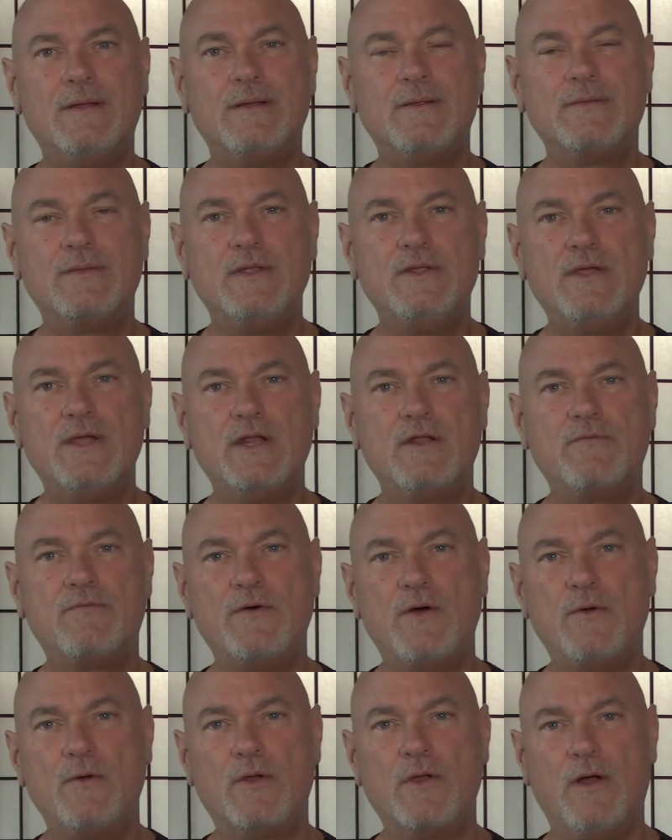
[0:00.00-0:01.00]
Then you get a
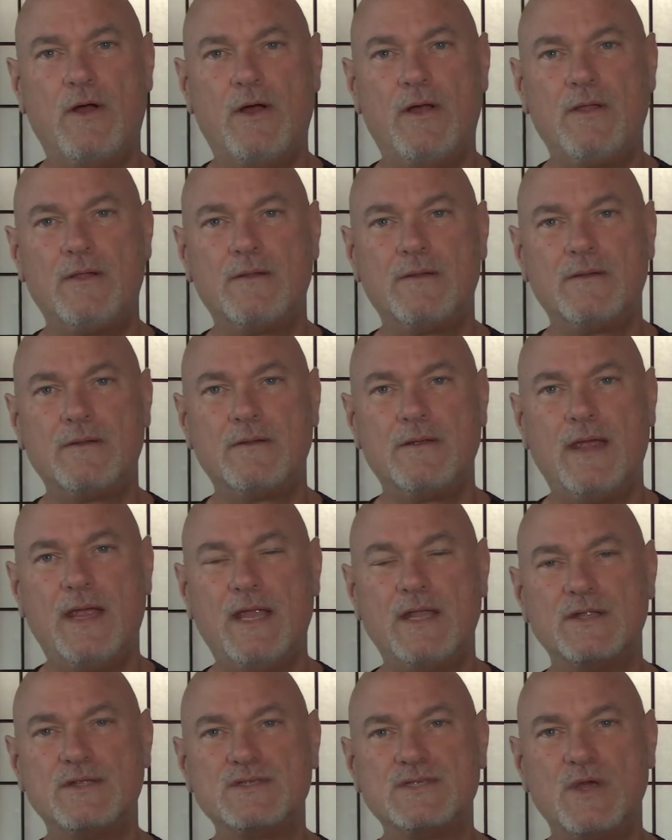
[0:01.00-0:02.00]
phone call
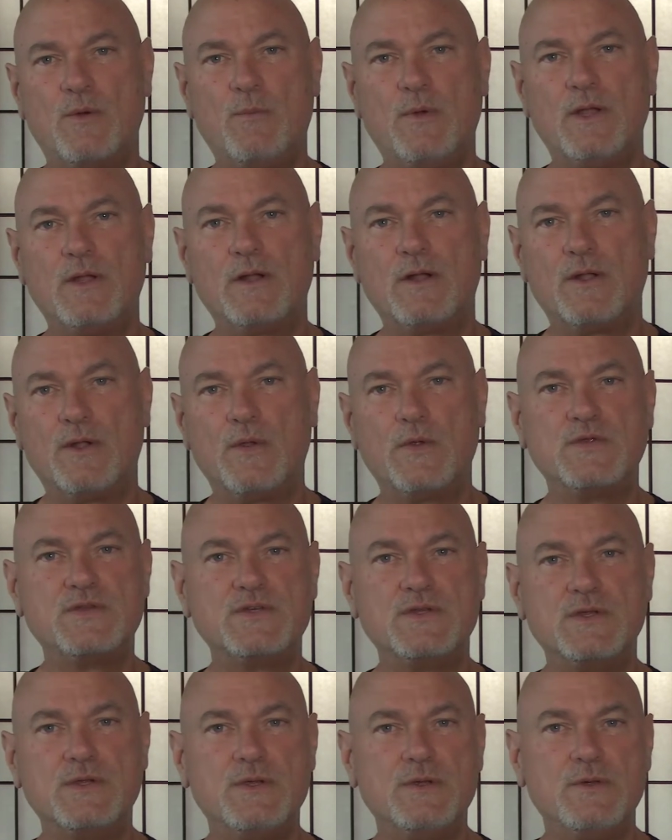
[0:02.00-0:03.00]
and someone close
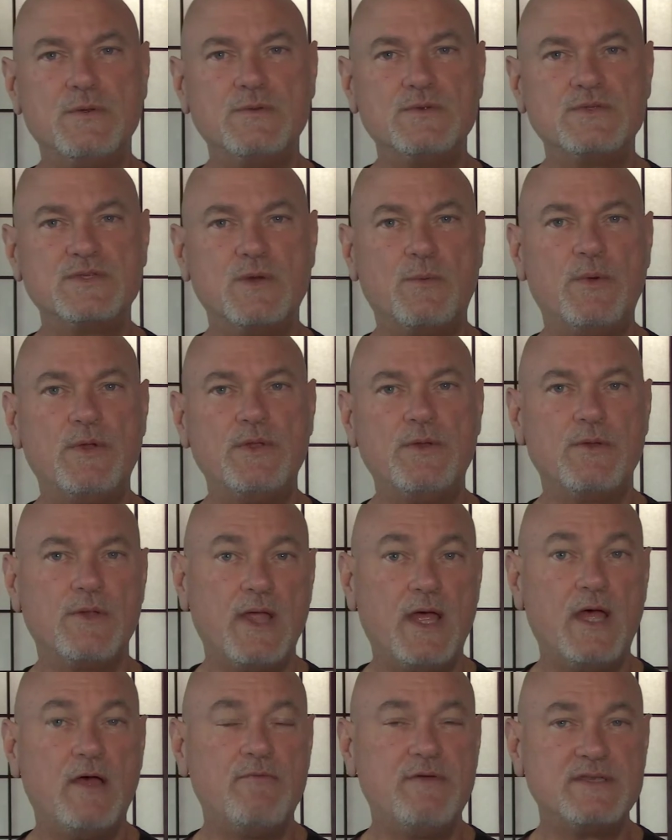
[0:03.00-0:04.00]
to you, someone you
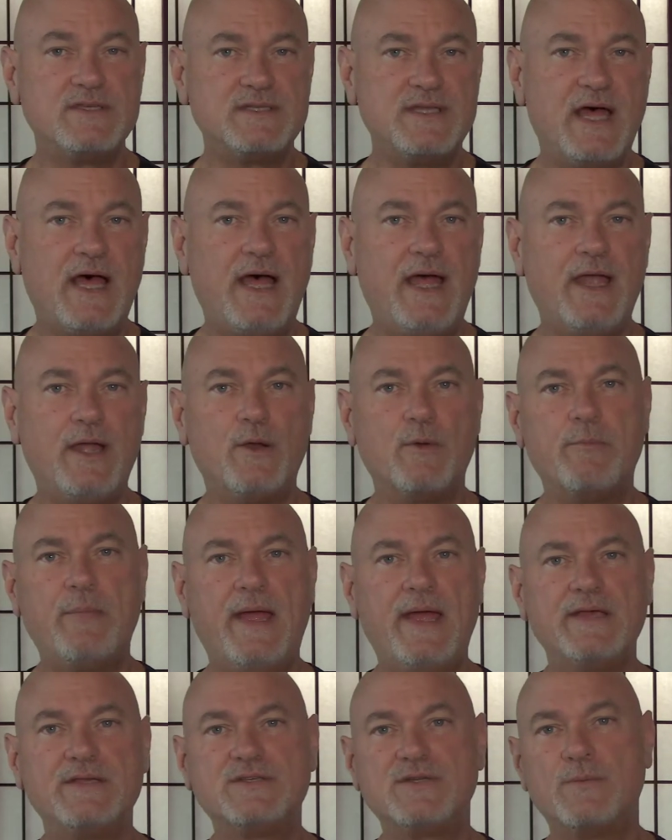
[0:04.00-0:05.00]
love, has died or
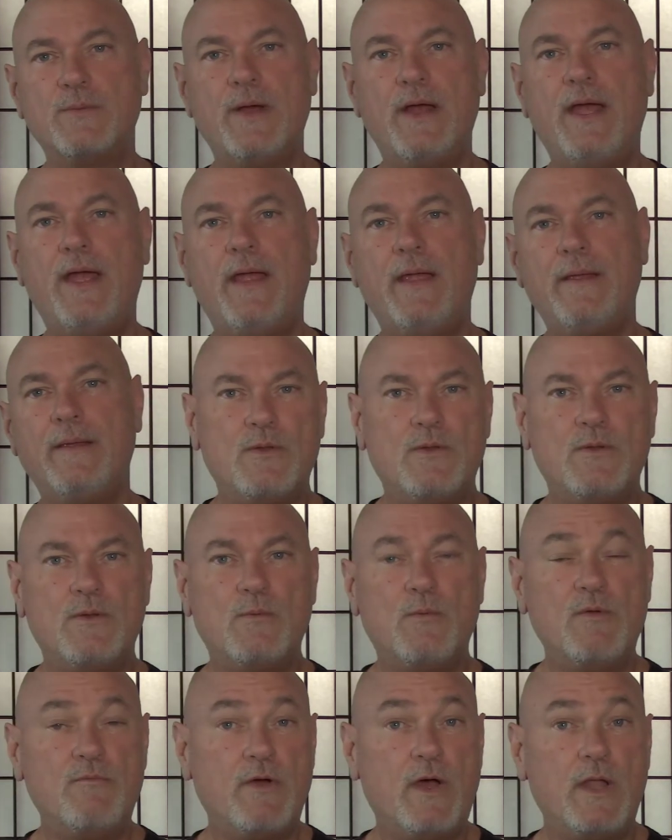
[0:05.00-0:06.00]
passed away.
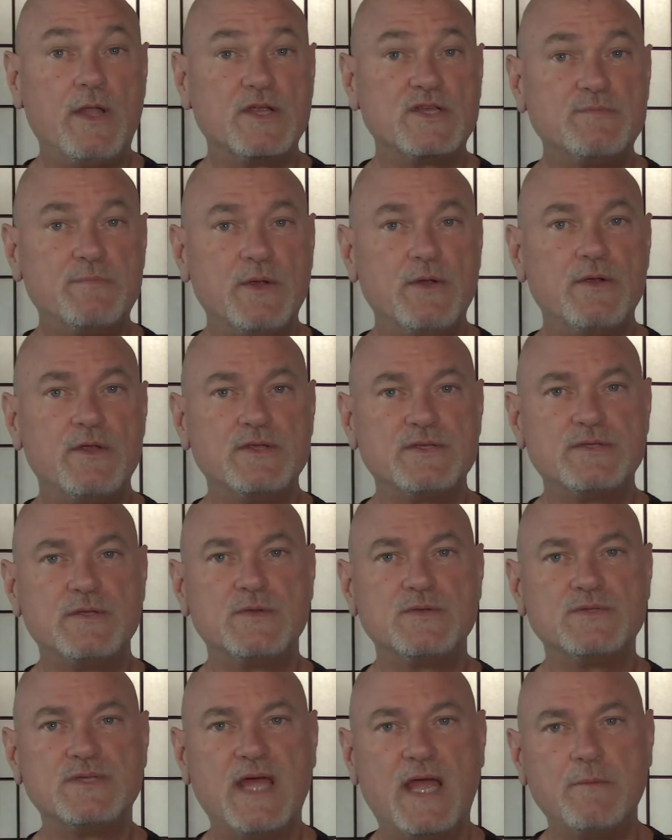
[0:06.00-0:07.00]
We've all experienced
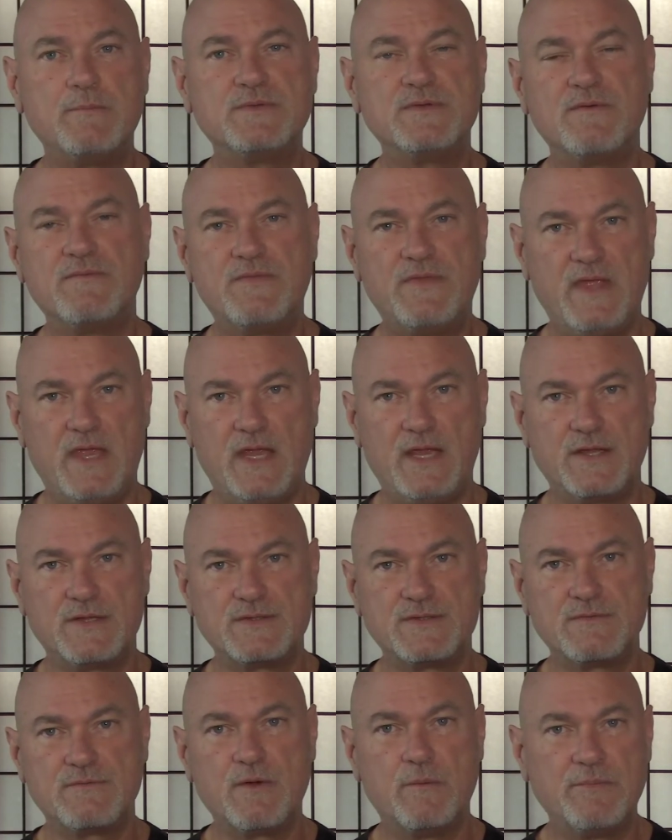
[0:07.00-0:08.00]
those types of
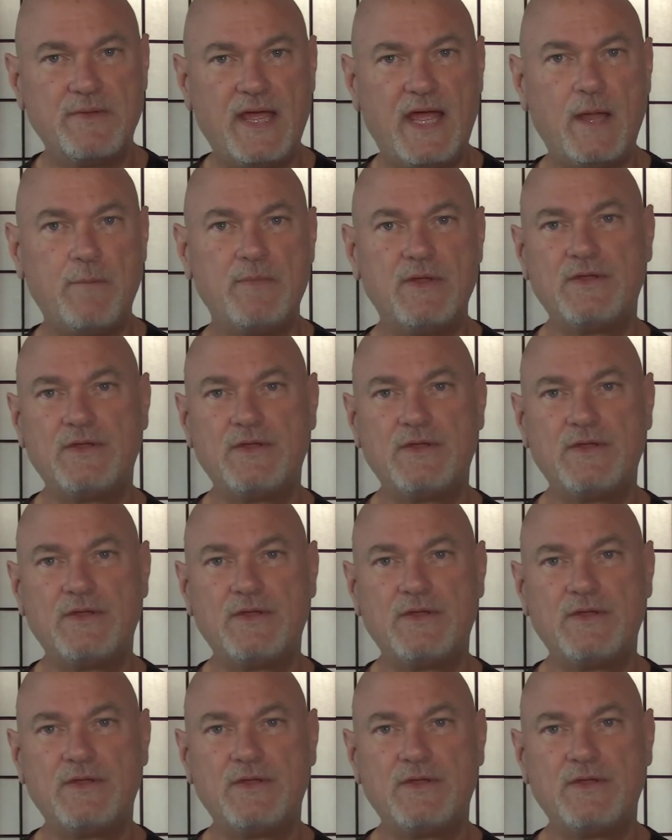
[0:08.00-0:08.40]
things from time to